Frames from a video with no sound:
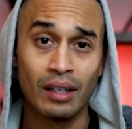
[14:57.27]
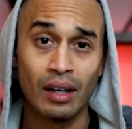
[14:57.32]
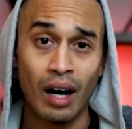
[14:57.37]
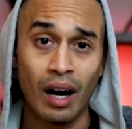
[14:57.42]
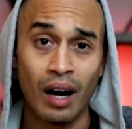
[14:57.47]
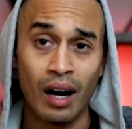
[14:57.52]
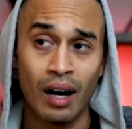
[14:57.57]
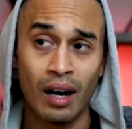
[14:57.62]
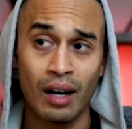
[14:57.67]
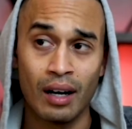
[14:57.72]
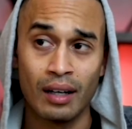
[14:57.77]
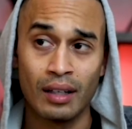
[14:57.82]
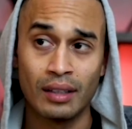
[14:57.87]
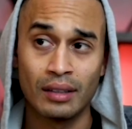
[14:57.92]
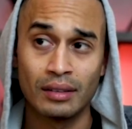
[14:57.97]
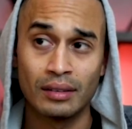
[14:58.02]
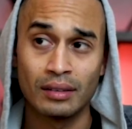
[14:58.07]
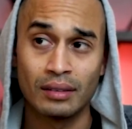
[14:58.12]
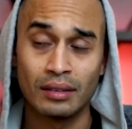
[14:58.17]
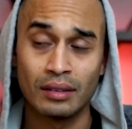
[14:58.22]

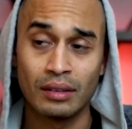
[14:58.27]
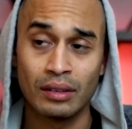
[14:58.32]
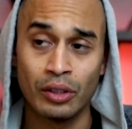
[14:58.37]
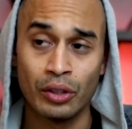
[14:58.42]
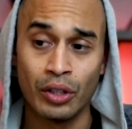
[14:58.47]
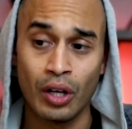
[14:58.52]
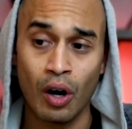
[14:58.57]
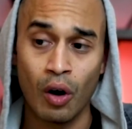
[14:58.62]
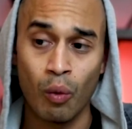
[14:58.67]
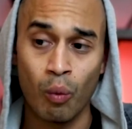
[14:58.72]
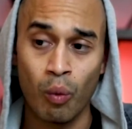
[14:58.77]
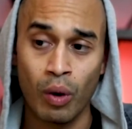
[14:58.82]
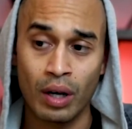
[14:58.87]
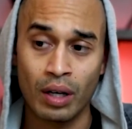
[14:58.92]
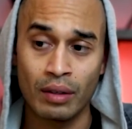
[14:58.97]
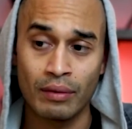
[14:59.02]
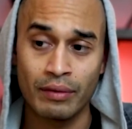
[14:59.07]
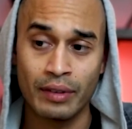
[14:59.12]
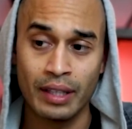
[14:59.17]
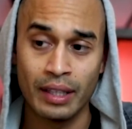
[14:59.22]
one
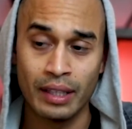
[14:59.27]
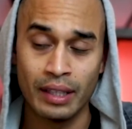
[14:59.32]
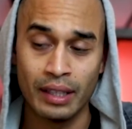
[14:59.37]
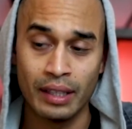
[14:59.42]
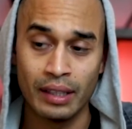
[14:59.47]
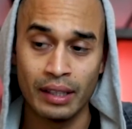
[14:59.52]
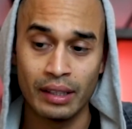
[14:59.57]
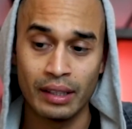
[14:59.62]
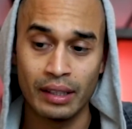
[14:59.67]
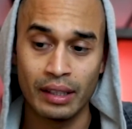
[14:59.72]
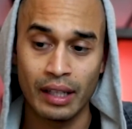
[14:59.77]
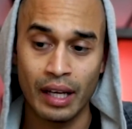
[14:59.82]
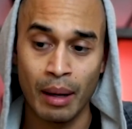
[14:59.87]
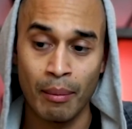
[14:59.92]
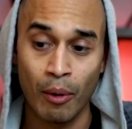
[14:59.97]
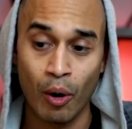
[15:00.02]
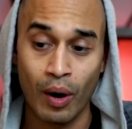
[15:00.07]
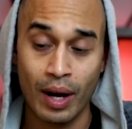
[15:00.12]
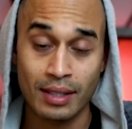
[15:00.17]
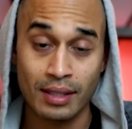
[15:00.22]
of the
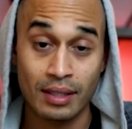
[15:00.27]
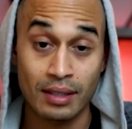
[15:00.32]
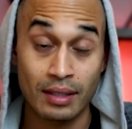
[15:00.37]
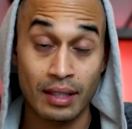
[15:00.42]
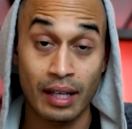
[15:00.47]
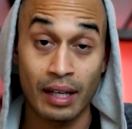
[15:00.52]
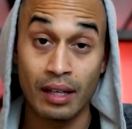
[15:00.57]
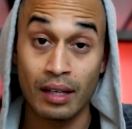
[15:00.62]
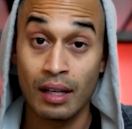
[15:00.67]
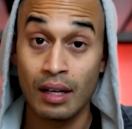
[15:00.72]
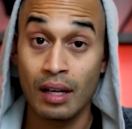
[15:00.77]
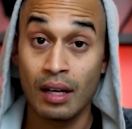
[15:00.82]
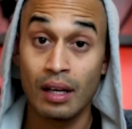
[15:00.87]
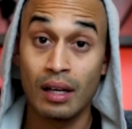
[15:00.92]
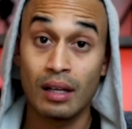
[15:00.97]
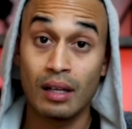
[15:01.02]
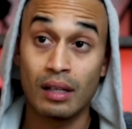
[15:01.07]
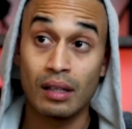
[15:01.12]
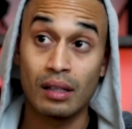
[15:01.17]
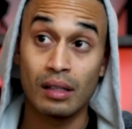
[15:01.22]
MOSs that
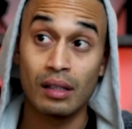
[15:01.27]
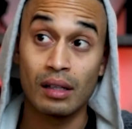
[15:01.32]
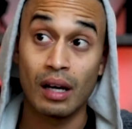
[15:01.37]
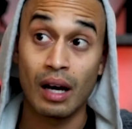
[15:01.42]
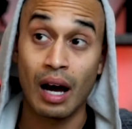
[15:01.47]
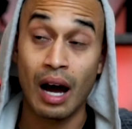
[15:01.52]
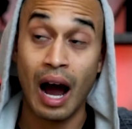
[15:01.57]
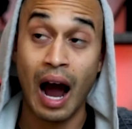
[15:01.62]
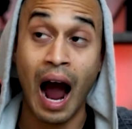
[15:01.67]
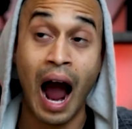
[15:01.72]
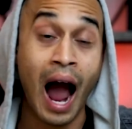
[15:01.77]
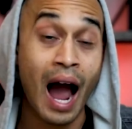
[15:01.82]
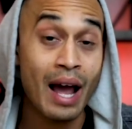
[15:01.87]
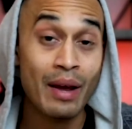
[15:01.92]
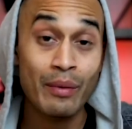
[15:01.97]
I